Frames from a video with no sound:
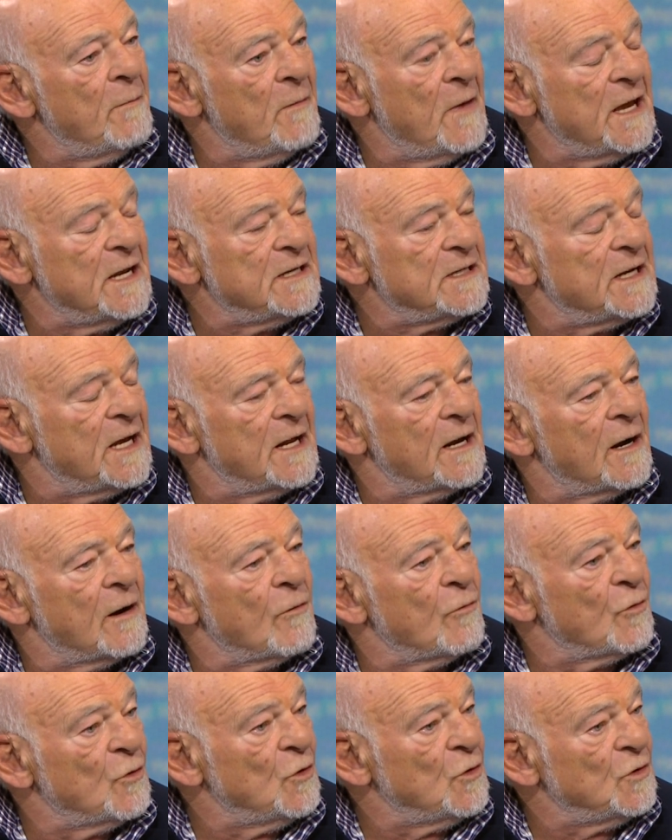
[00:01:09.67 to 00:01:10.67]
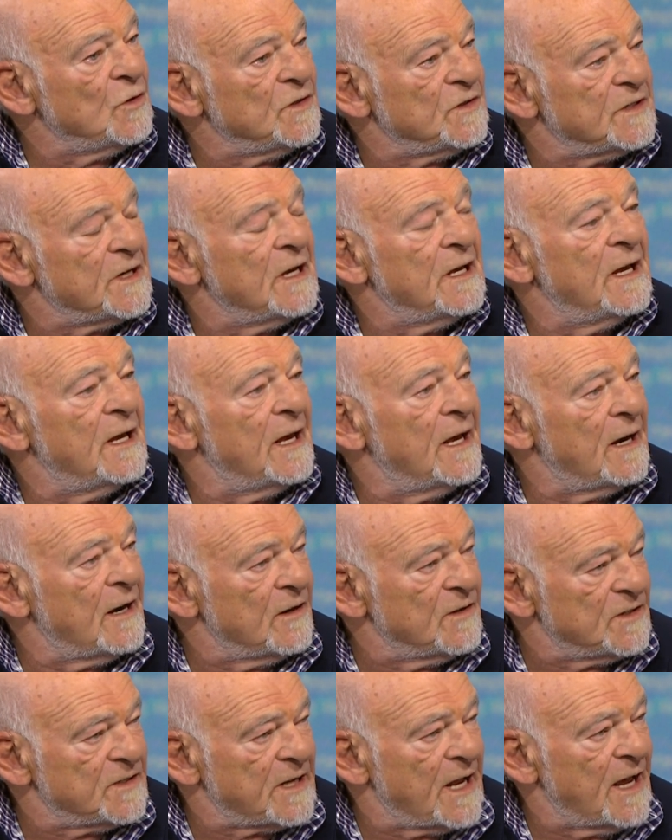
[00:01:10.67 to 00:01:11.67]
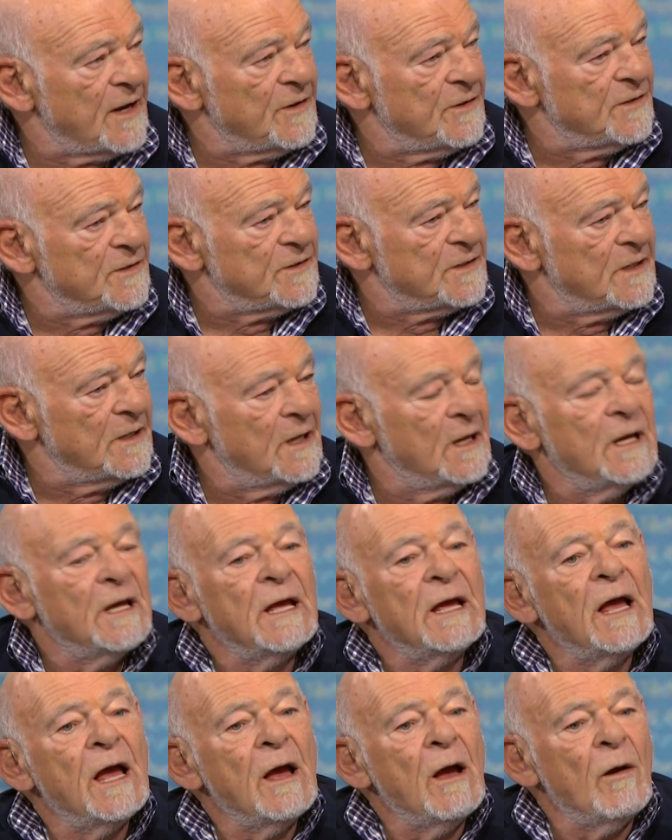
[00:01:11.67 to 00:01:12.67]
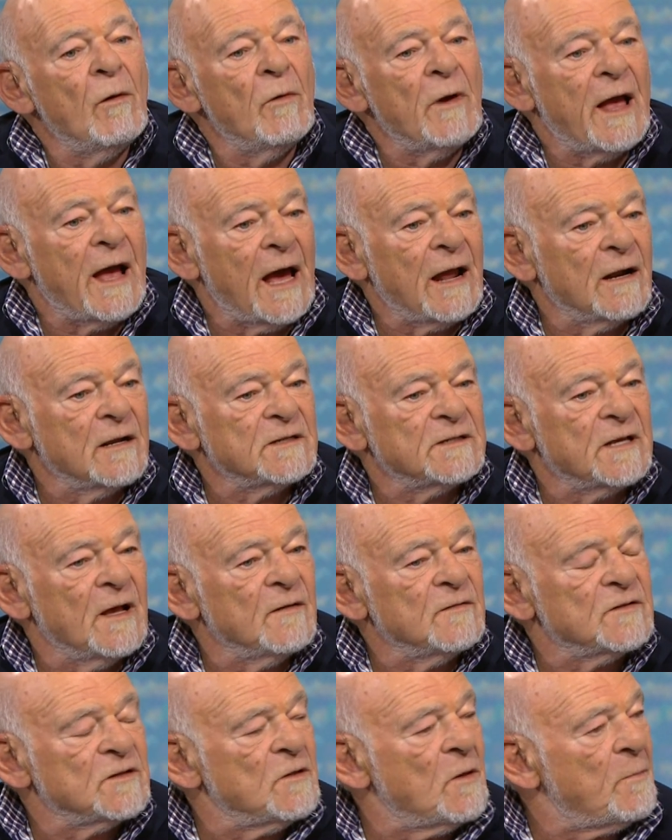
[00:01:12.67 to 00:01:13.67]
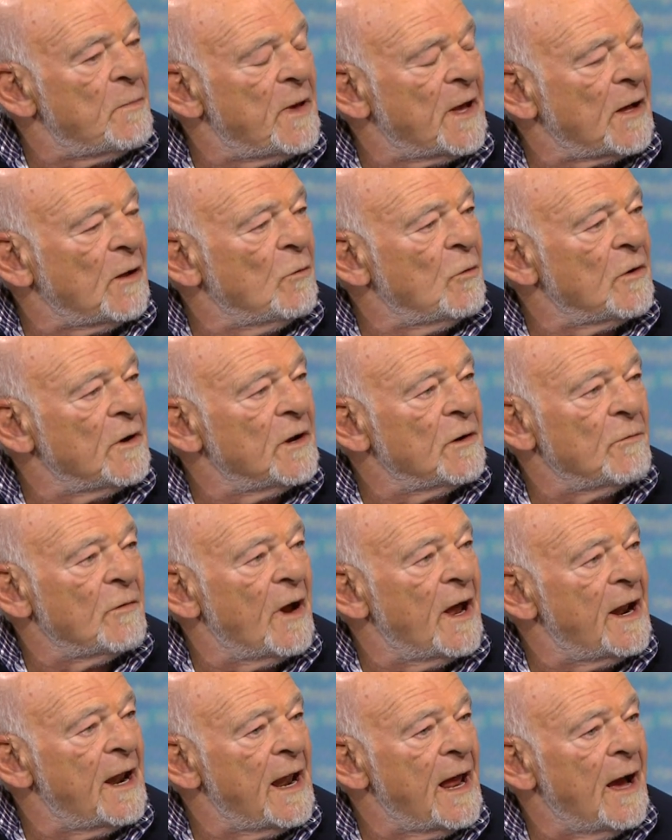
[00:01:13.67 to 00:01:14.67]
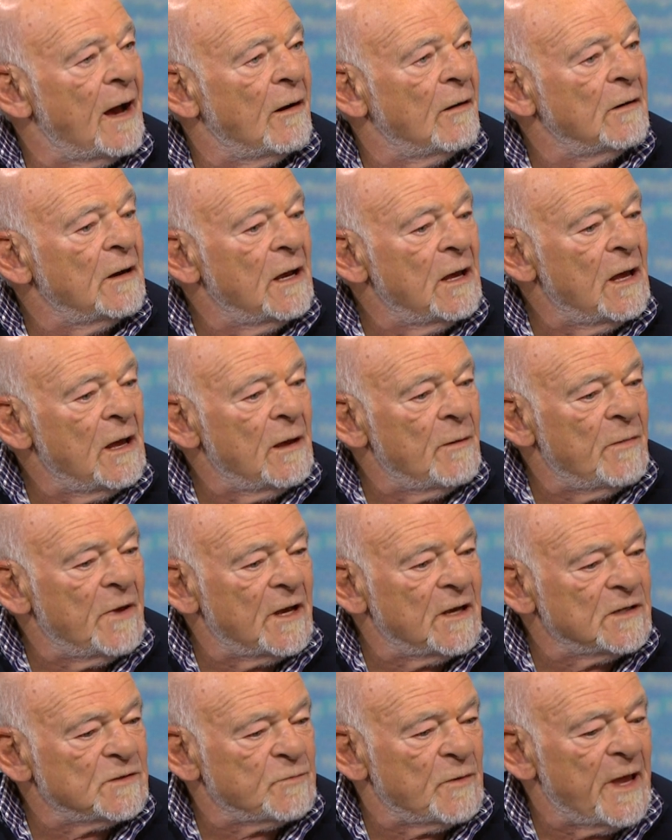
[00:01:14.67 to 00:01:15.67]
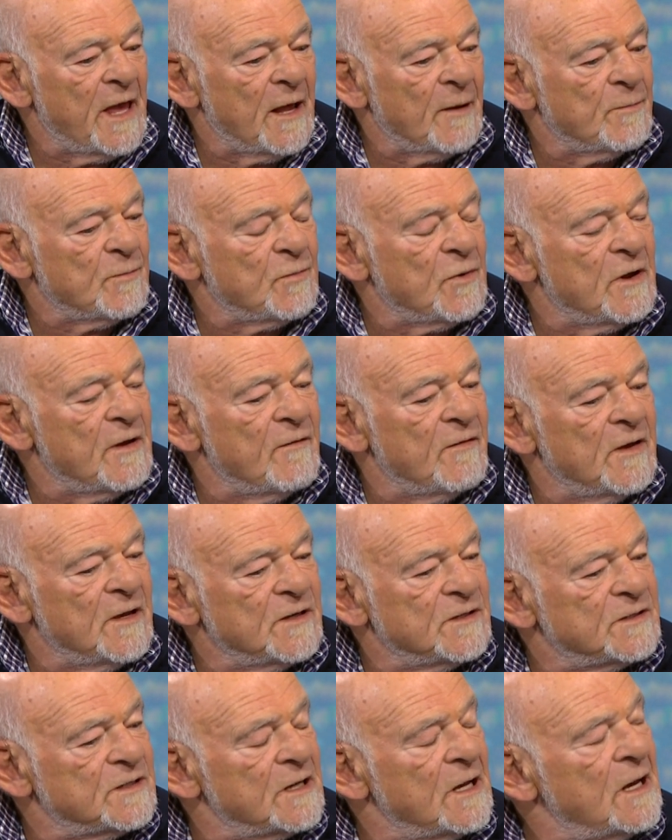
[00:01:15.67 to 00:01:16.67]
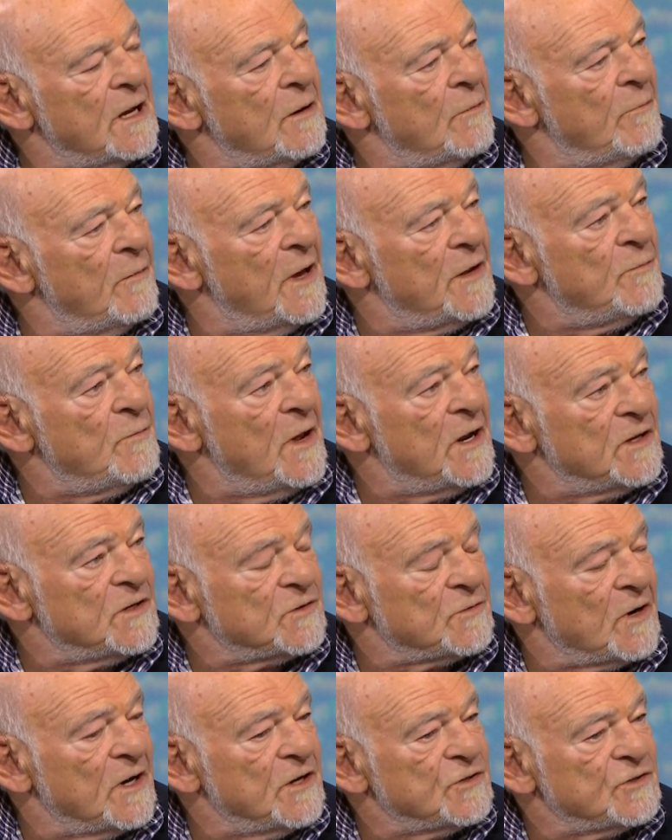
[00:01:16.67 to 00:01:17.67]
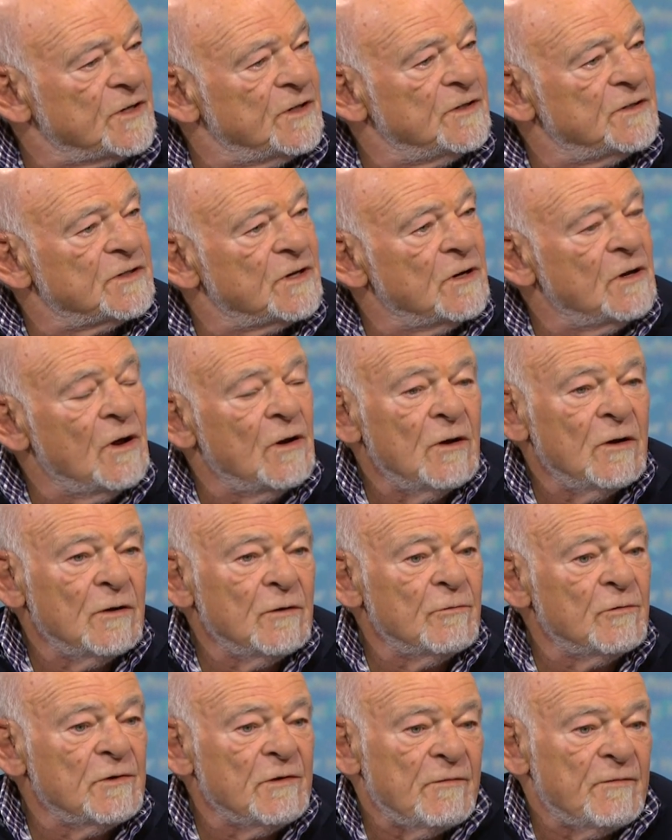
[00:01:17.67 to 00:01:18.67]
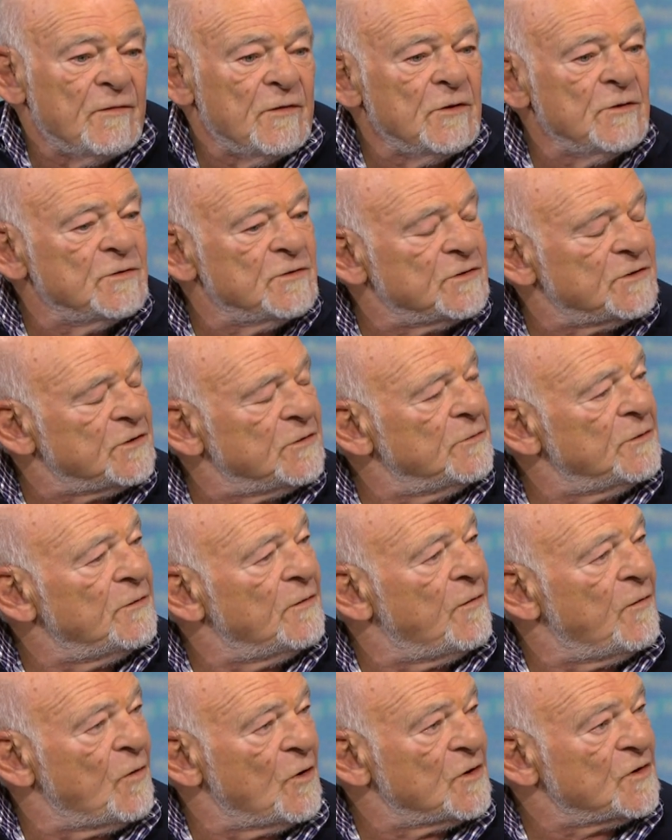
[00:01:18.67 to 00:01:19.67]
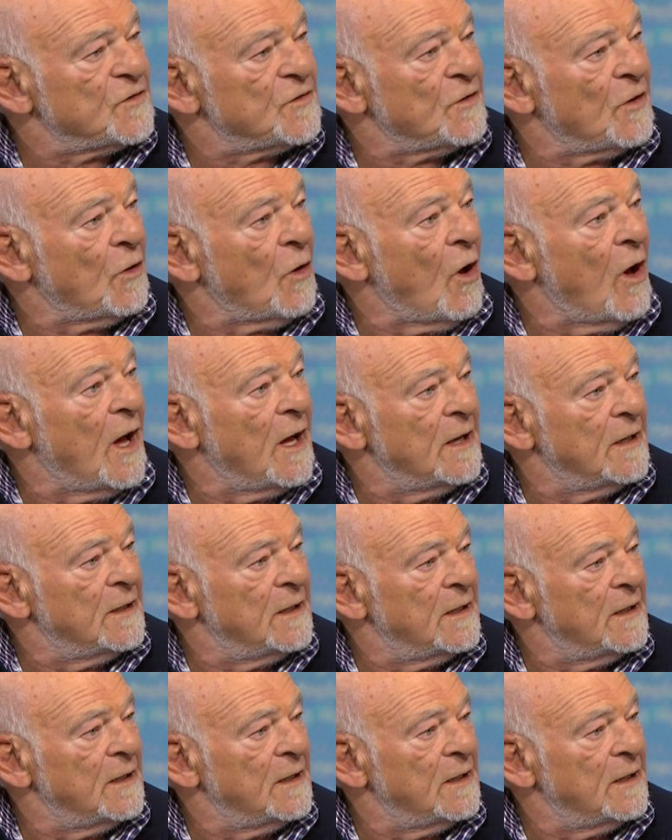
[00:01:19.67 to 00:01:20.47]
maintain our rules and our standards? We got ourselves in the pickle we're in right now because we had previous administrations who refused to enforce the law.